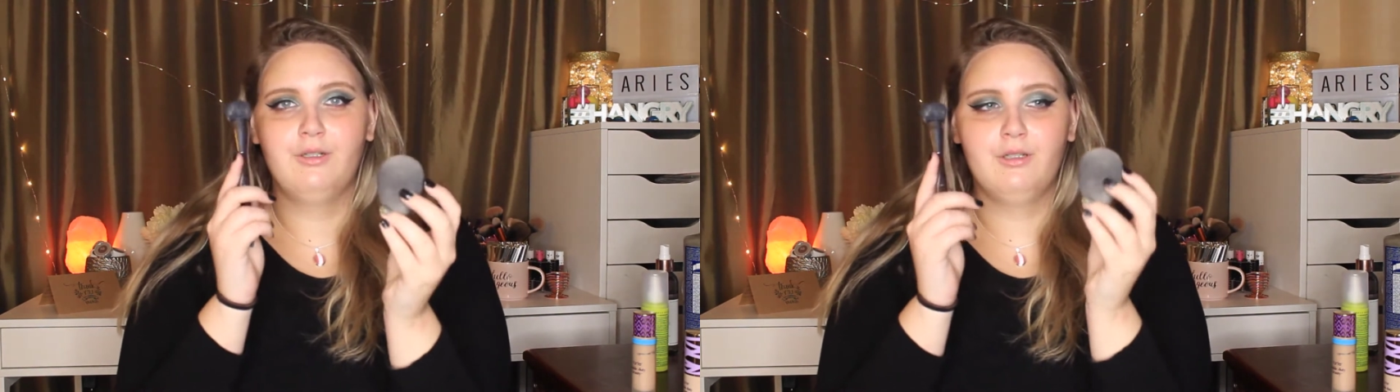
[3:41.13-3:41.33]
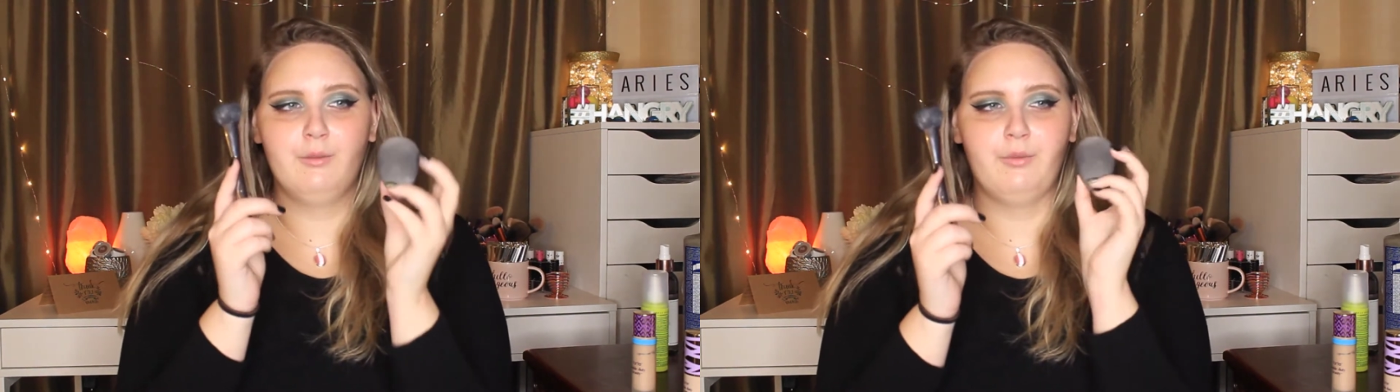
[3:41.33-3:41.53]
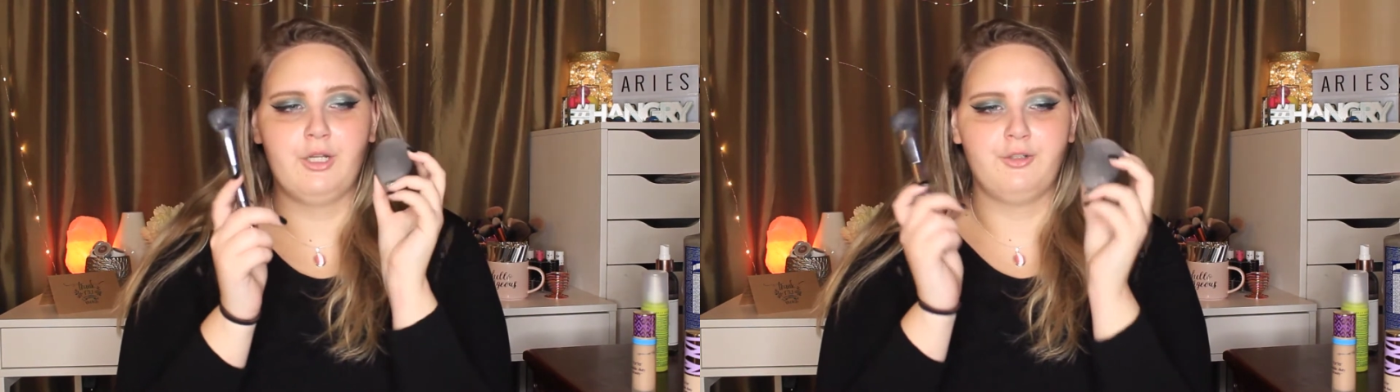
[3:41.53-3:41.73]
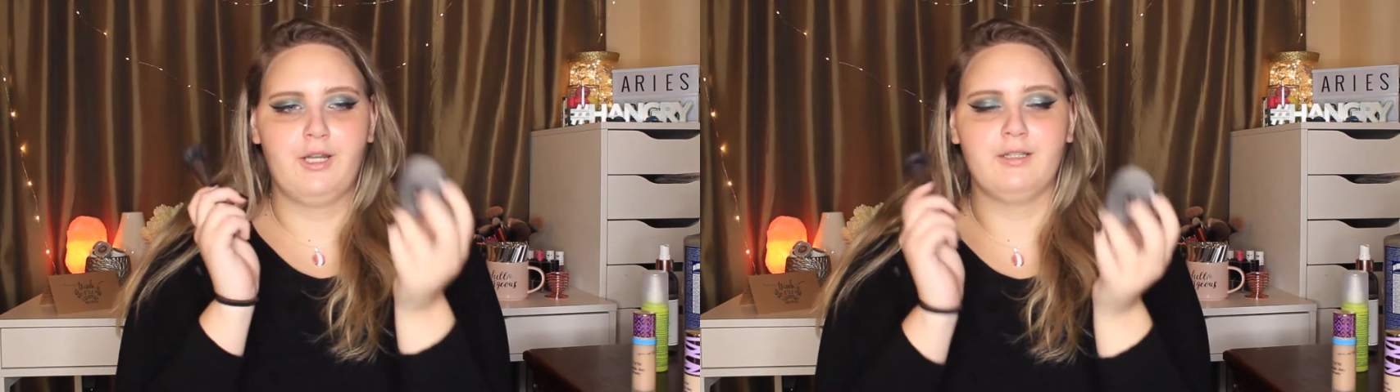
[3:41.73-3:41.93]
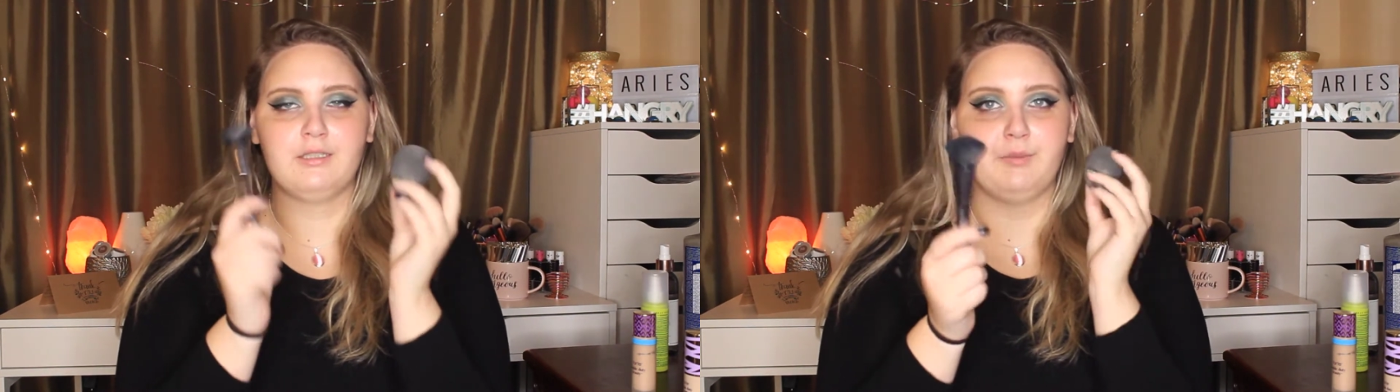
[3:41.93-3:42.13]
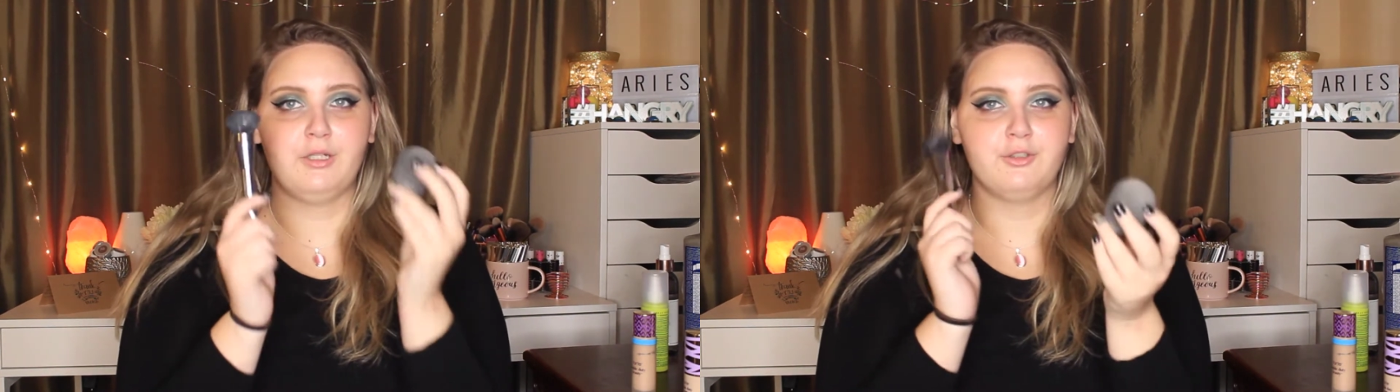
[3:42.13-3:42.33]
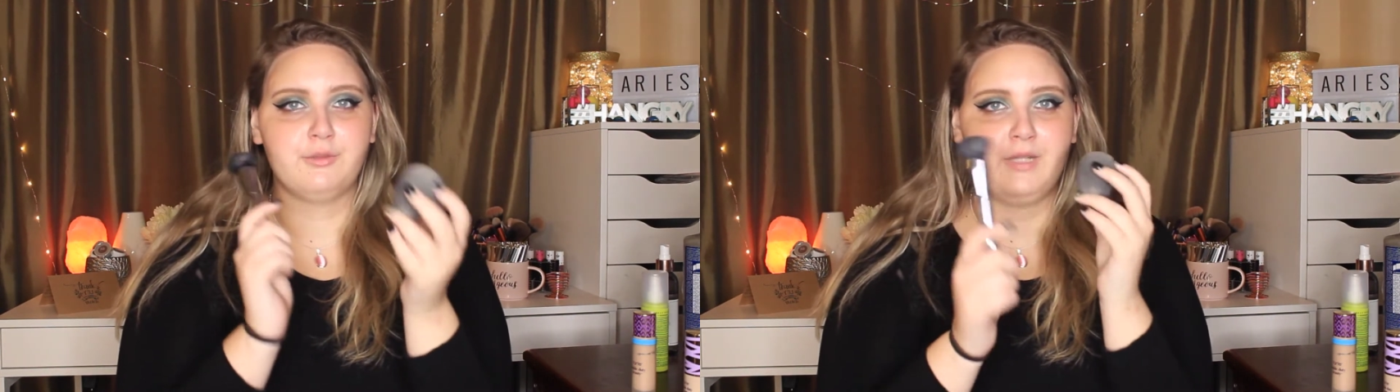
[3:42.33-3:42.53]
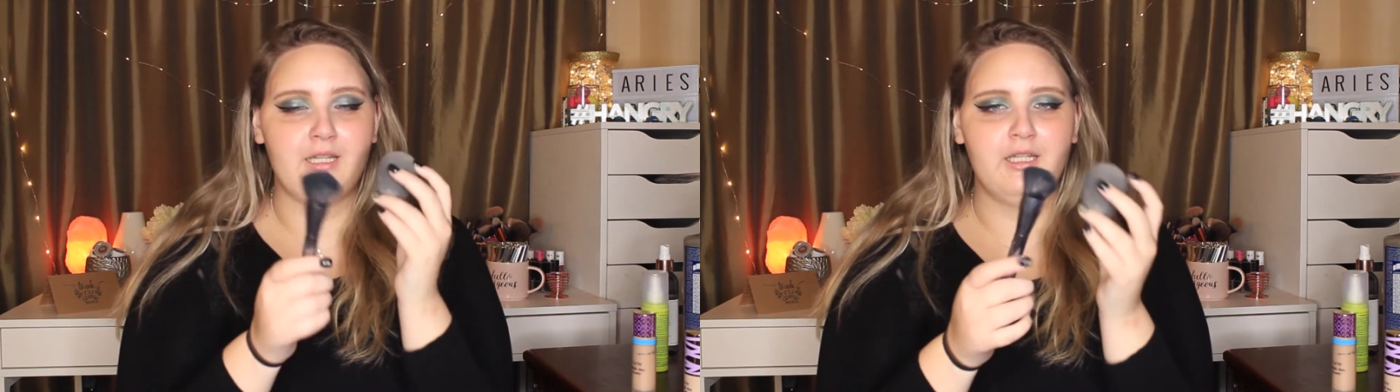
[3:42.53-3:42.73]
the brush and the sponge
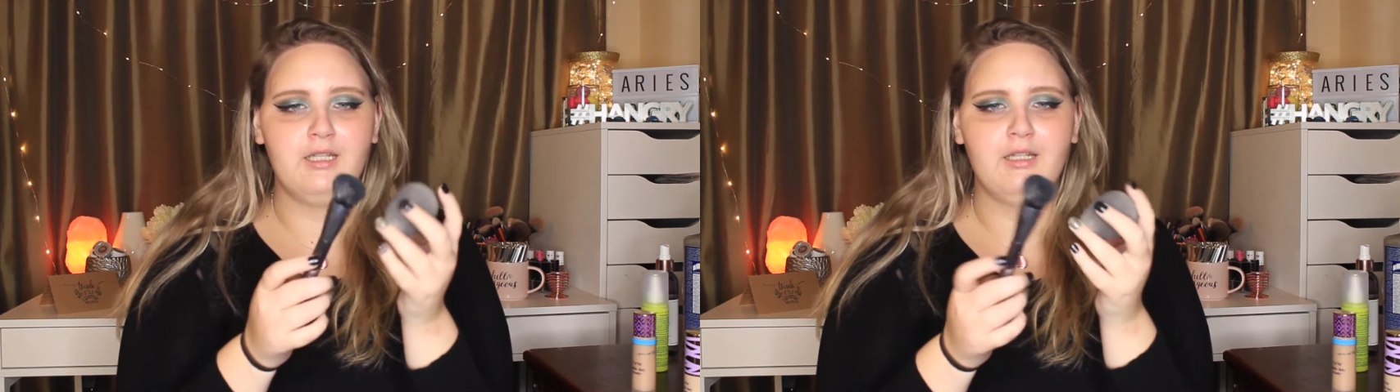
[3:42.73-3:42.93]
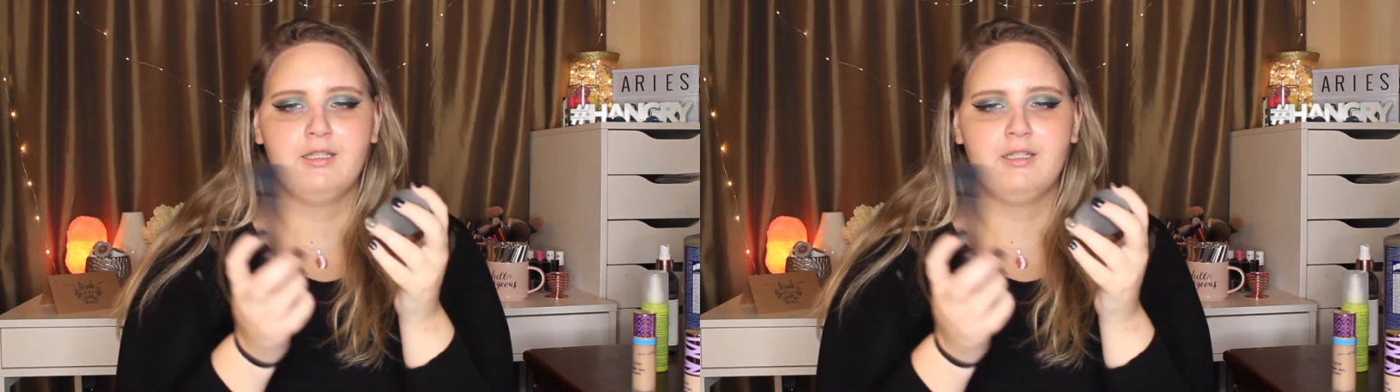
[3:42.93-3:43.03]
method.